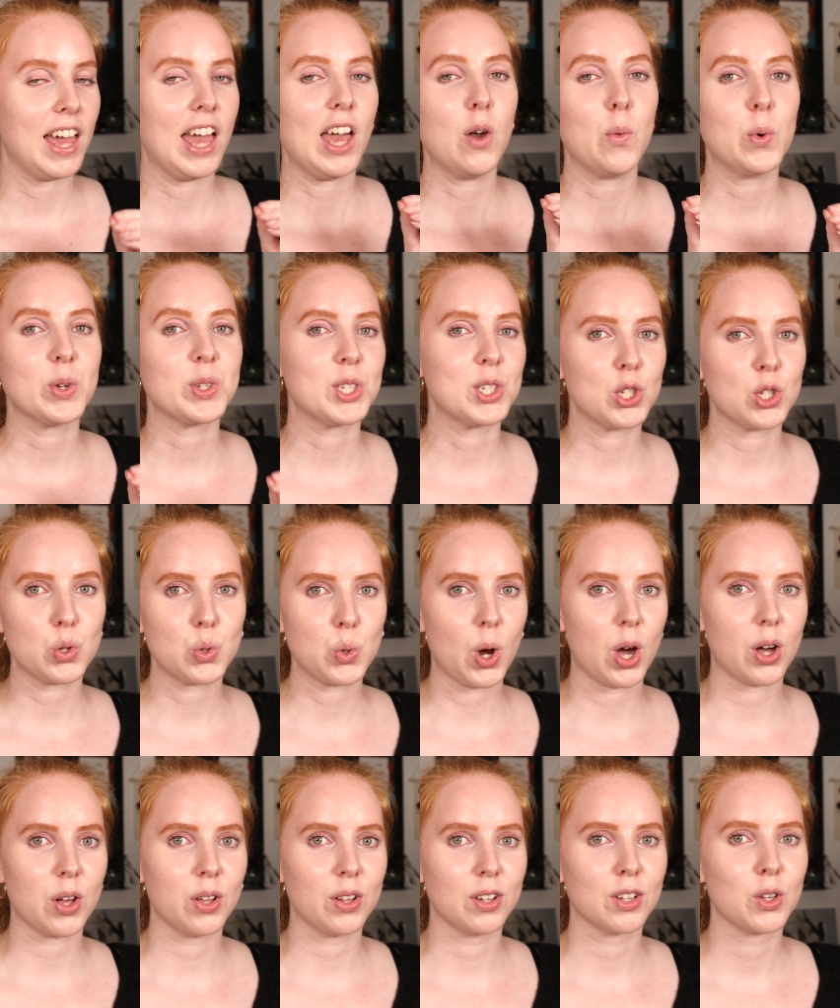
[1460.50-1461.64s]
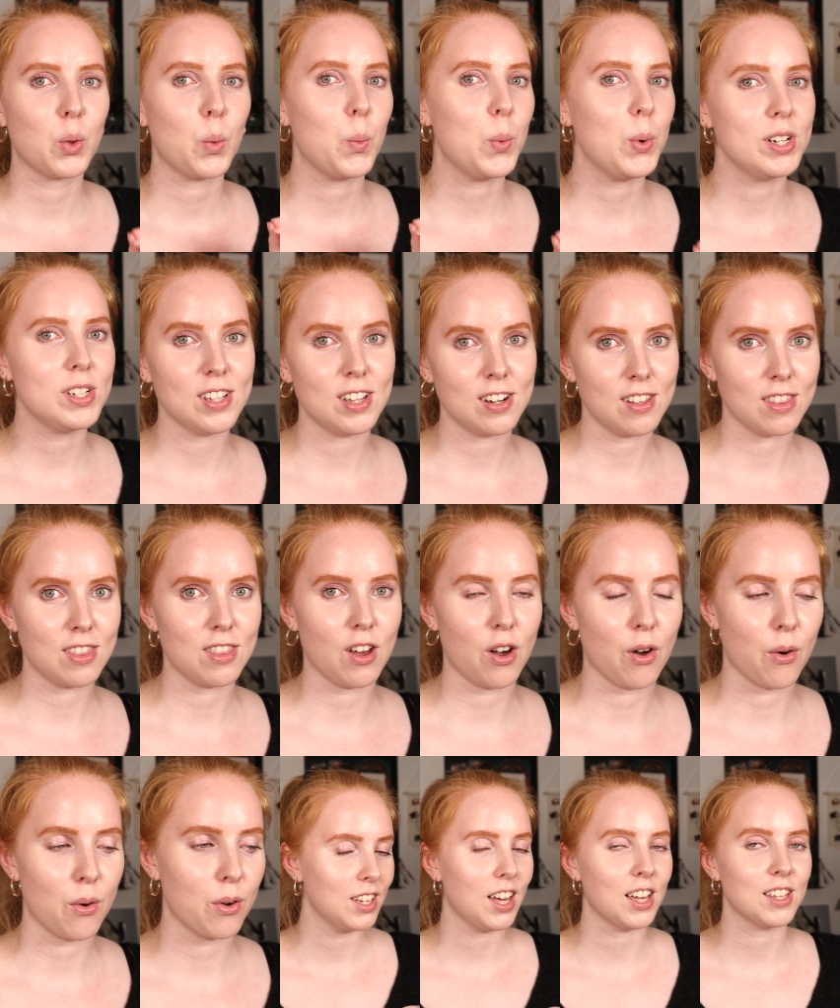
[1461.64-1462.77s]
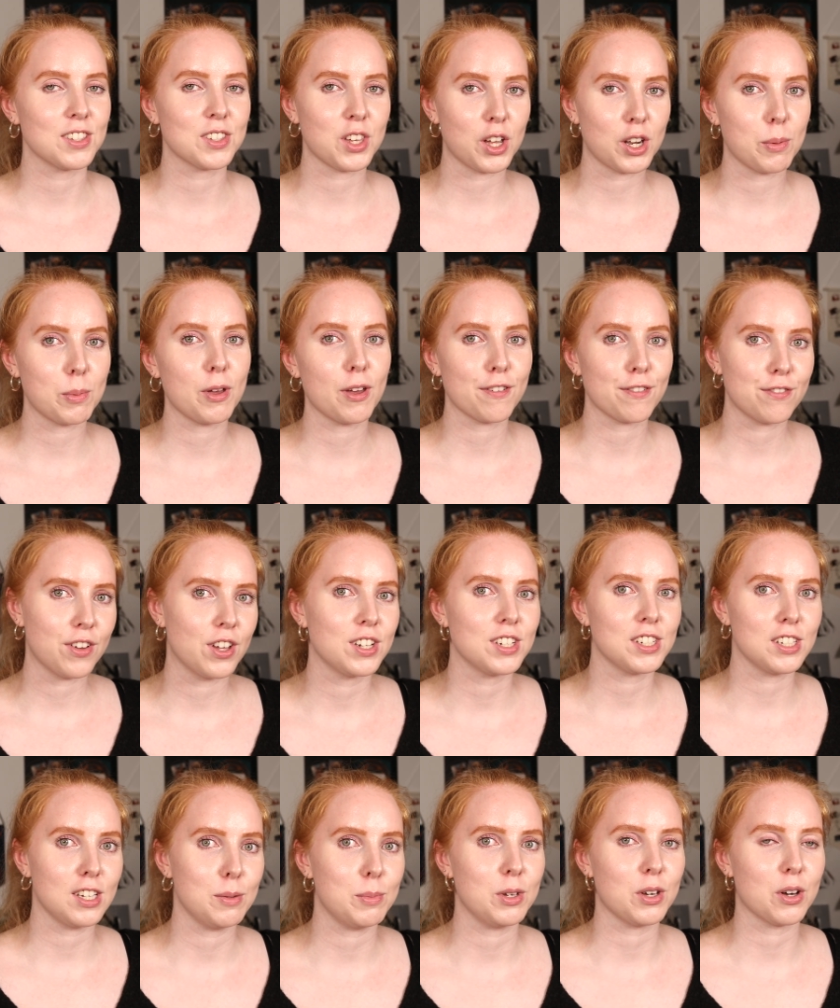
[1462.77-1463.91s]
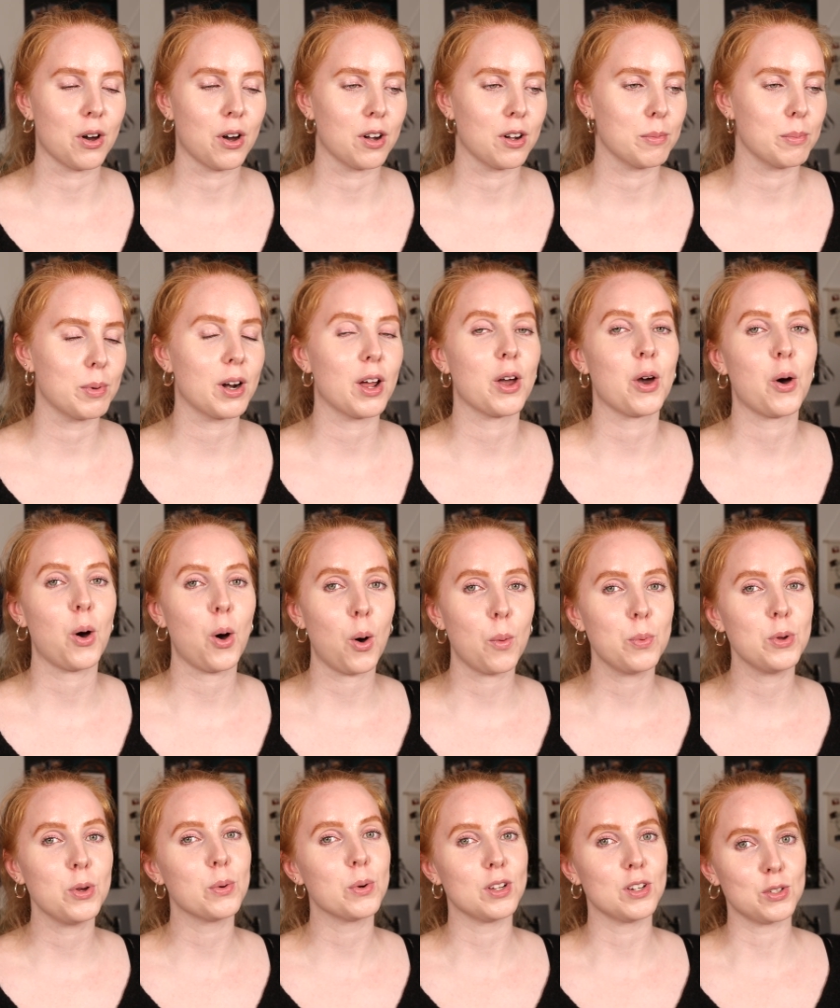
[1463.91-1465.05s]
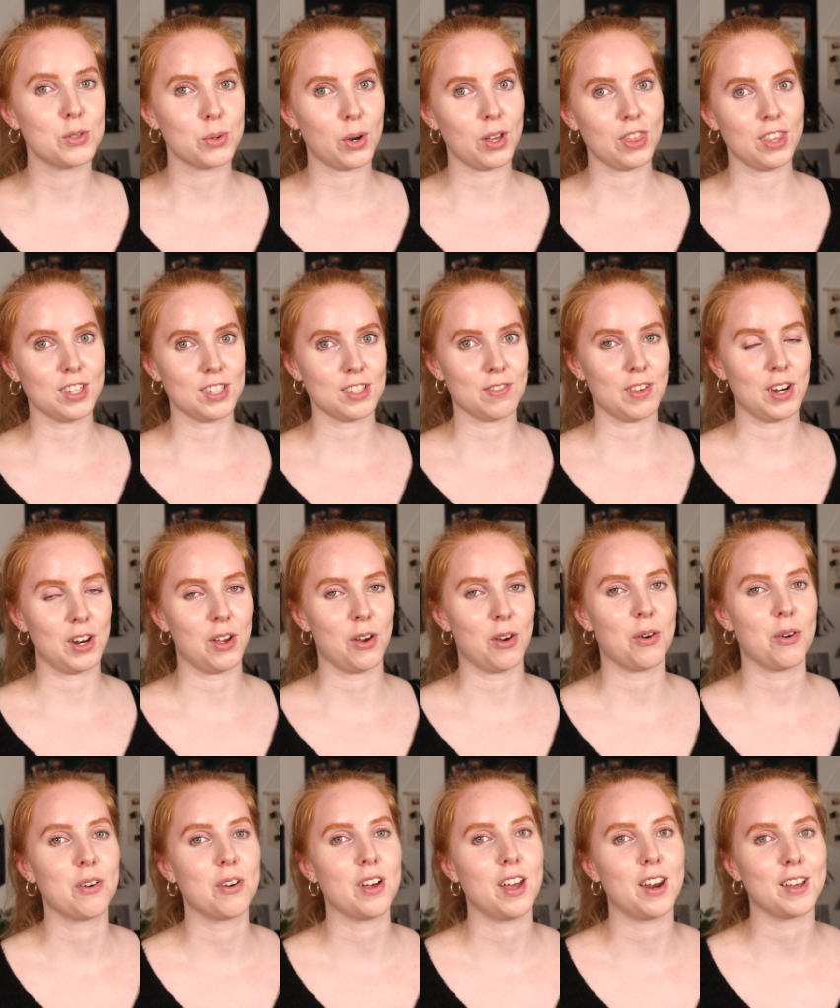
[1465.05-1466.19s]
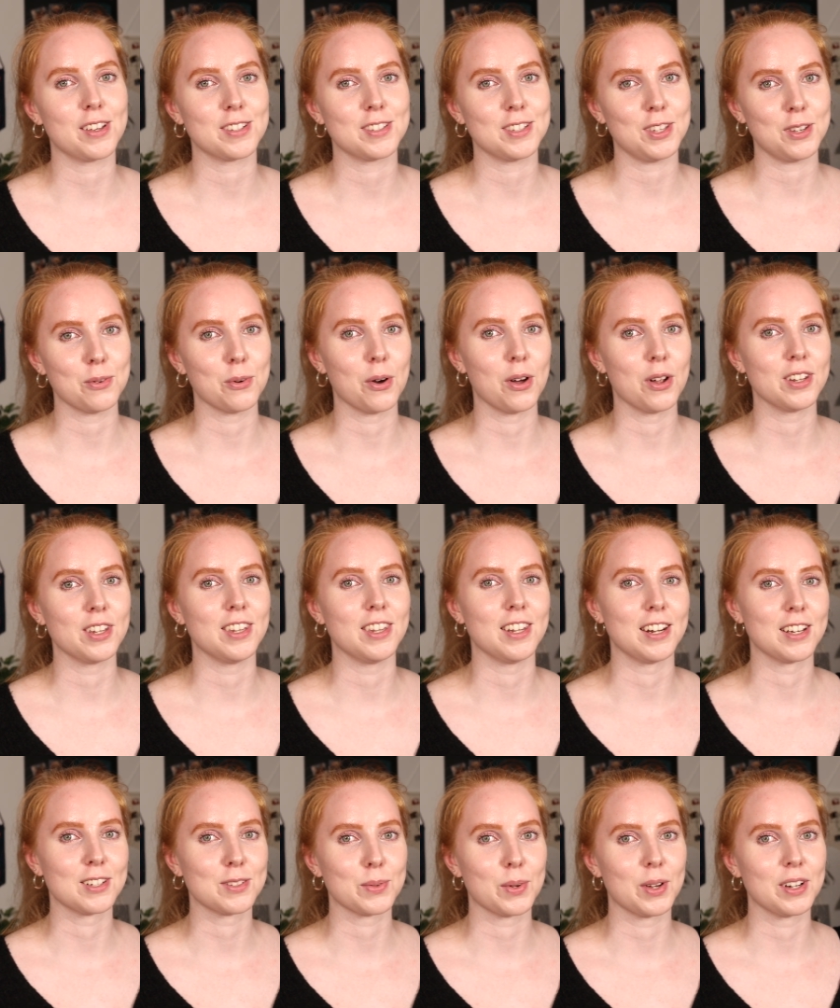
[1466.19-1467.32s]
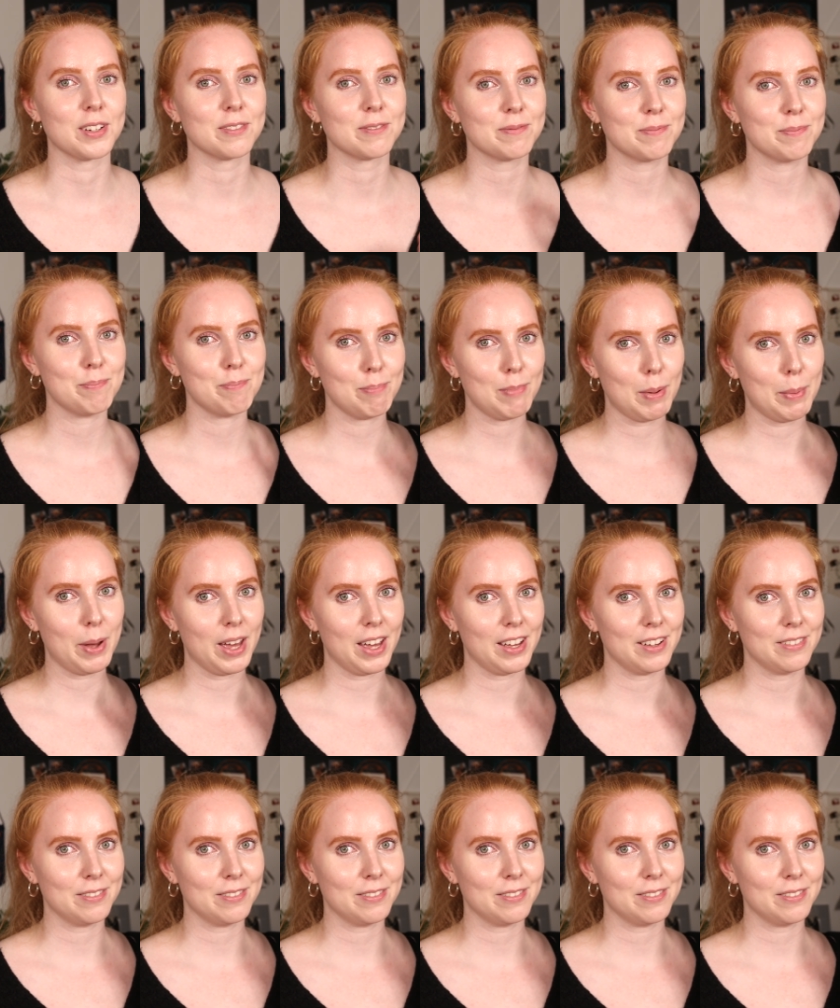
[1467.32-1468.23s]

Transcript: It was a struggle. We did it though. It's gonna be a fun TBR, but I hope you enjoyed this video and I'll see you all in the next one. Bye-bye.